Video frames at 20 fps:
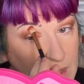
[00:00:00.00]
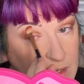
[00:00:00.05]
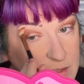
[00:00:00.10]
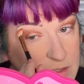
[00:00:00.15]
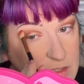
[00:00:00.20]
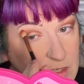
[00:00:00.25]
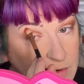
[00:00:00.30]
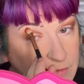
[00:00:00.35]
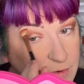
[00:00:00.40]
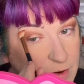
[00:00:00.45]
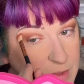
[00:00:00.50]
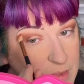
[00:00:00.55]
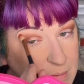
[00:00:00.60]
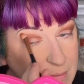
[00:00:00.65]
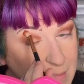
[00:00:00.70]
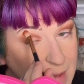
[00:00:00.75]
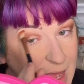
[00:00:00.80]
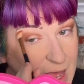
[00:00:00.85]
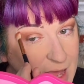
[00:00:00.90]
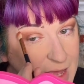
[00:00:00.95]
so far the
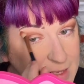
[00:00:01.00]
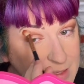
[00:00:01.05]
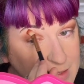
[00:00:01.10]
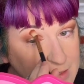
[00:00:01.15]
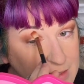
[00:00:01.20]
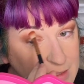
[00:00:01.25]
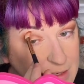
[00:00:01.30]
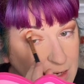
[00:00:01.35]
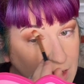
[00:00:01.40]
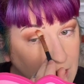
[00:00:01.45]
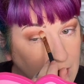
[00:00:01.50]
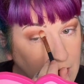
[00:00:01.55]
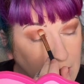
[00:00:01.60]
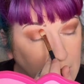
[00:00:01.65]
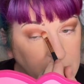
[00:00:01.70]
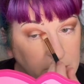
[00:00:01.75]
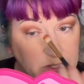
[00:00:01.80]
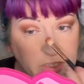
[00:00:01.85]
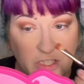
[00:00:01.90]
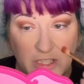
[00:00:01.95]
mattes
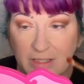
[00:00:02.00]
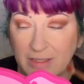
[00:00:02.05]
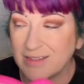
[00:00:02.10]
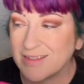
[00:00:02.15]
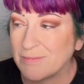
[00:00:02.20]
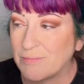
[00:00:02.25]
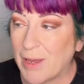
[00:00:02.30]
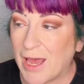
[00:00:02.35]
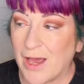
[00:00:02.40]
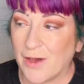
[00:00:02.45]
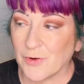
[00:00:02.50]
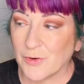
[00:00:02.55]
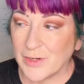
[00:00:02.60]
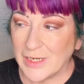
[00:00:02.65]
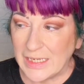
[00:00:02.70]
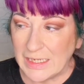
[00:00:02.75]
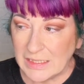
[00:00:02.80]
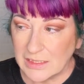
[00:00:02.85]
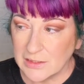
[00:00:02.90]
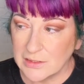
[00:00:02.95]
are just
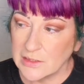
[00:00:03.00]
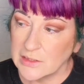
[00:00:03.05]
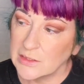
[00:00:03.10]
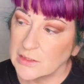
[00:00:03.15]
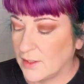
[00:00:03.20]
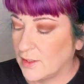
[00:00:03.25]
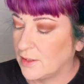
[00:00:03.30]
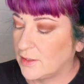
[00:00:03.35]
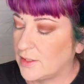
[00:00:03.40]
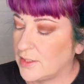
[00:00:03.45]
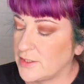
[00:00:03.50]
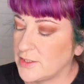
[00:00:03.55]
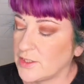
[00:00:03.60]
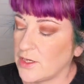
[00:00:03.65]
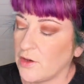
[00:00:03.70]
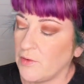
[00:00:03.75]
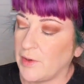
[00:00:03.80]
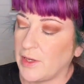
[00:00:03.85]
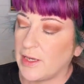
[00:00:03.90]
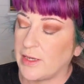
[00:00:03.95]
powdery. Let's
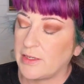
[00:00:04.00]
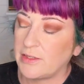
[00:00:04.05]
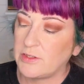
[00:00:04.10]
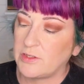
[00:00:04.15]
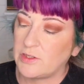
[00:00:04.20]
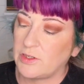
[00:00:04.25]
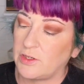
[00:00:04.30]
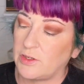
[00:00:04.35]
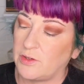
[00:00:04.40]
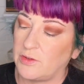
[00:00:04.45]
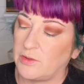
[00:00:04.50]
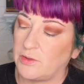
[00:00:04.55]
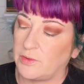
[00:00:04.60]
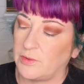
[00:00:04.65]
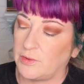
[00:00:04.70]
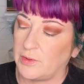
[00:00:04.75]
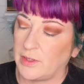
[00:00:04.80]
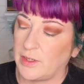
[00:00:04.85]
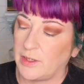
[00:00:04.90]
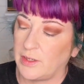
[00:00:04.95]
go
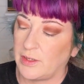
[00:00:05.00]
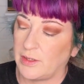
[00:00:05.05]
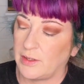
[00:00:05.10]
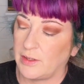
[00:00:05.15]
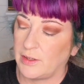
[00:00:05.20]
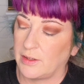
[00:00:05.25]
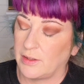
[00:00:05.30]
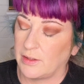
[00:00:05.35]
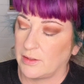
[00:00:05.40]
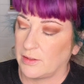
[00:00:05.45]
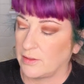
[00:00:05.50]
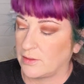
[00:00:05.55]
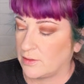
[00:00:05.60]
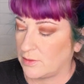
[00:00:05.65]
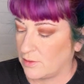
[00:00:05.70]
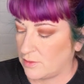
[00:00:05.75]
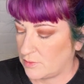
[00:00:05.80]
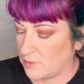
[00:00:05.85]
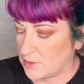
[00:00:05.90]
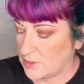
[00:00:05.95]
into,
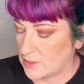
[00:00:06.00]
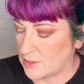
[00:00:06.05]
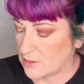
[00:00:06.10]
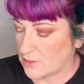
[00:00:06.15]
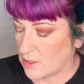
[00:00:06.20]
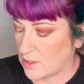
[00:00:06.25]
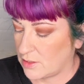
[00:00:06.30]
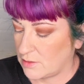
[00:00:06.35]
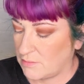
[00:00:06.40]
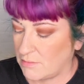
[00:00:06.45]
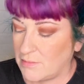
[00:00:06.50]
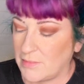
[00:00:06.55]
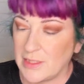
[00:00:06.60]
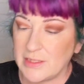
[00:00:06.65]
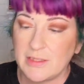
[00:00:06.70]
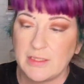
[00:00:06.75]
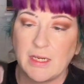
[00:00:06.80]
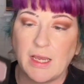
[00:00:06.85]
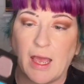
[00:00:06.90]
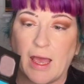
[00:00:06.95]
what's this called?
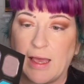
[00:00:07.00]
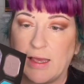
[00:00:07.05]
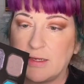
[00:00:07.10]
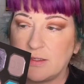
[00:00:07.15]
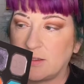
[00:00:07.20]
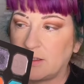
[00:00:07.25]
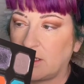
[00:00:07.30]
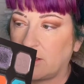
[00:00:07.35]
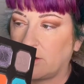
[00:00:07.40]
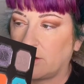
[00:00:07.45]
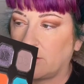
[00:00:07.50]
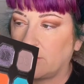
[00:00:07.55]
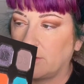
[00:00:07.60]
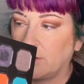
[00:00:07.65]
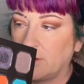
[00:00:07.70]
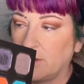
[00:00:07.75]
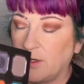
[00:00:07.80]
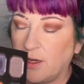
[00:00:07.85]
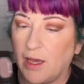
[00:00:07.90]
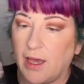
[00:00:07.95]
Mystic Ice here.
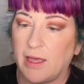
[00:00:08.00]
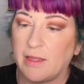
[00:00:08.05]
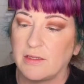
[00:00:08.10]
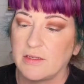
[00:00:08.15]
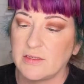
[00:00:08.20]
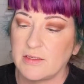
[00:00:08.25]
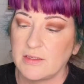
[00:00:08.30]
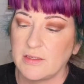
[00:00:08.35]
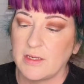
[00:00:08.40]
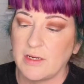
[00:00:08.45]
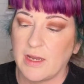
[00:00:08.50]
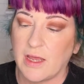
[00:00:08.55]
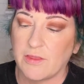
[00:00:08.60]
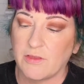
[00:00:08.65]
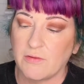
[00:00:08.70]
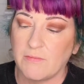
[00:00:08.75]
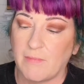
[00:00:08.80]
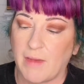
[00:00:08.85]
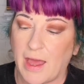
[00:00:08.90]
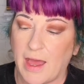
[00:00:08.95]
And this is
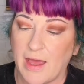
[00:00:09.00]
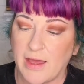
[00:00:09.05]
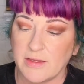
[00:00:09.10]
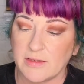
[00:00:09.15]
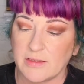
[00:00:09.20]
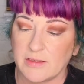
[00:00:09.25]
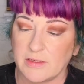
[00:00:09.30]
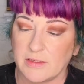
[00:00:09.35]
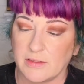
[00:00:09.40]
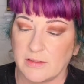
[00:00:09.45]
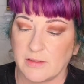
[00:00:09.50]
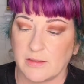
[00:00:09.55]
another matte.